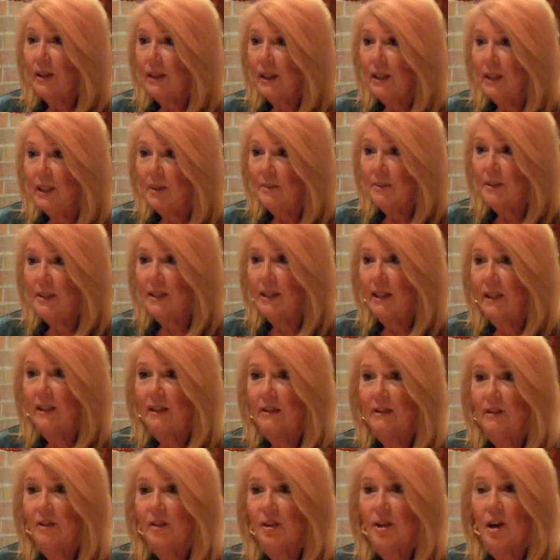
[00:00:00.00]
in any
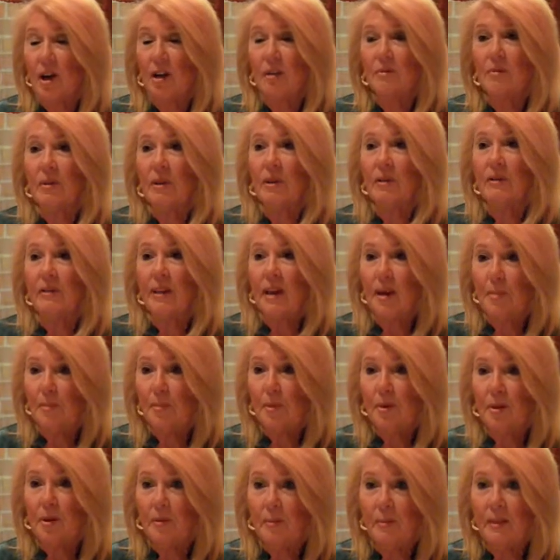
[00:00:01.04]
particular genre. They
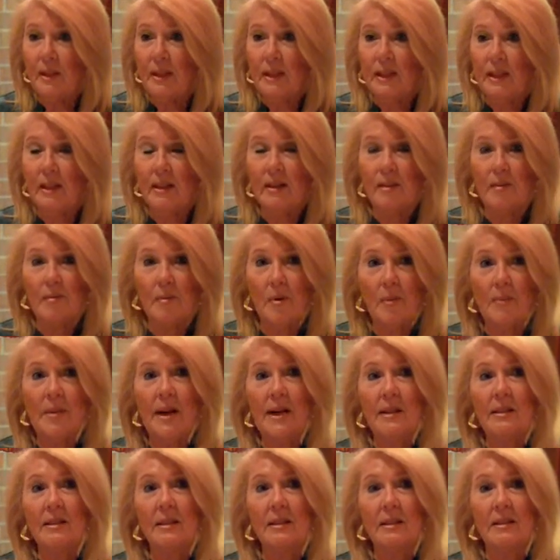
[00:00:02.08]
put me in the
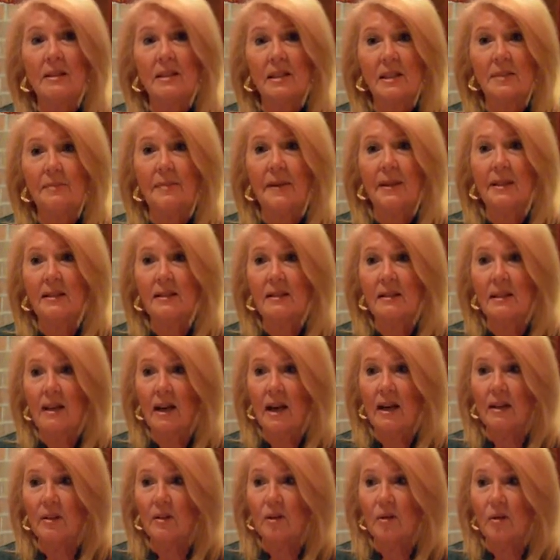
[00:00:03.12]
romantic suspense
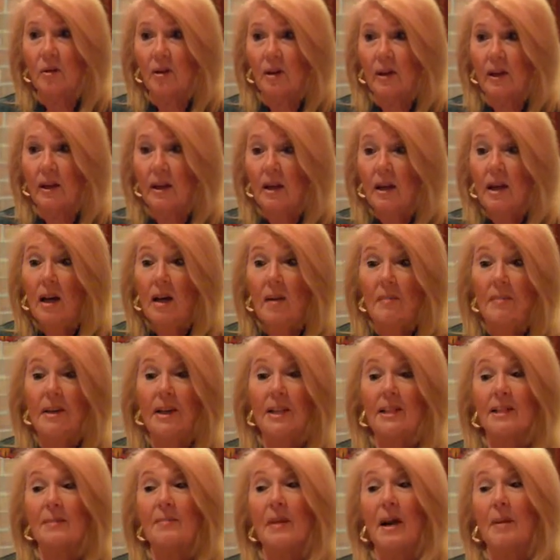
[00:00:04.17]
category
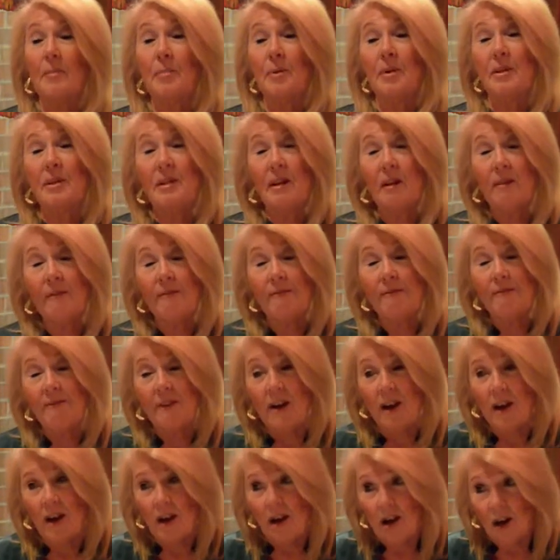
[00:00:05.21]
because my books are
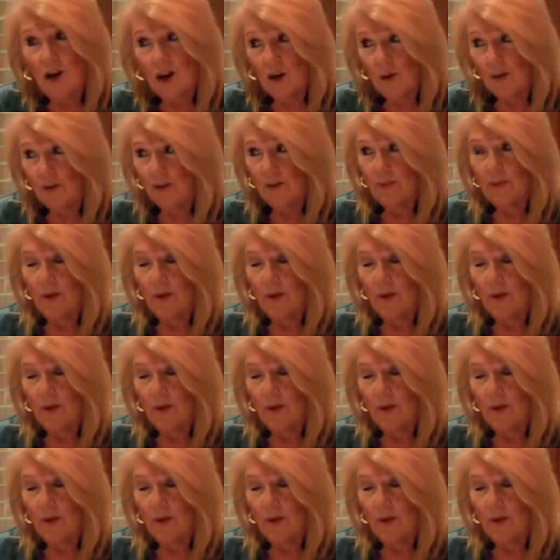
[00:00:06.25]
very